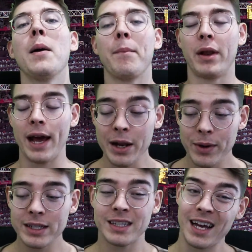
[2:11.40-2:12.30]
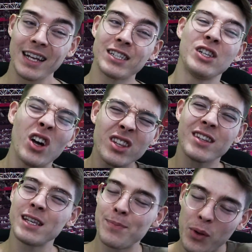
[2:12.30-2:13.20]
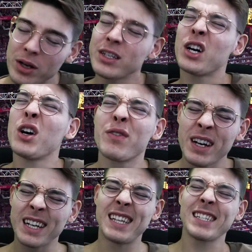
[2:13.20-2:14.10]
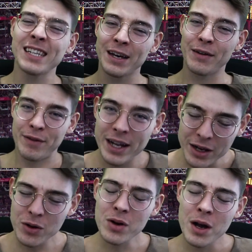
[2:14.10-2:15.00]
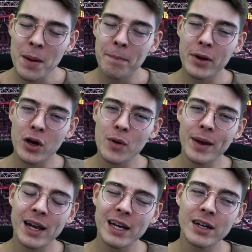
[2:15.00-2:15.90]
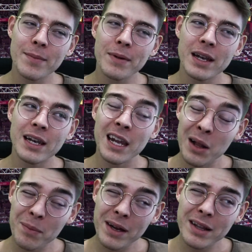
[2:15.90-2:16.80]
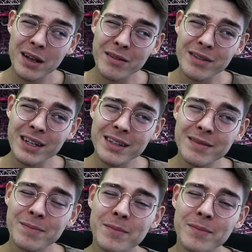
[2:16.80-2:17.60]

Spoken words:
But anyways, that is not the point of this video, but I hope I cleared up a little bit of it.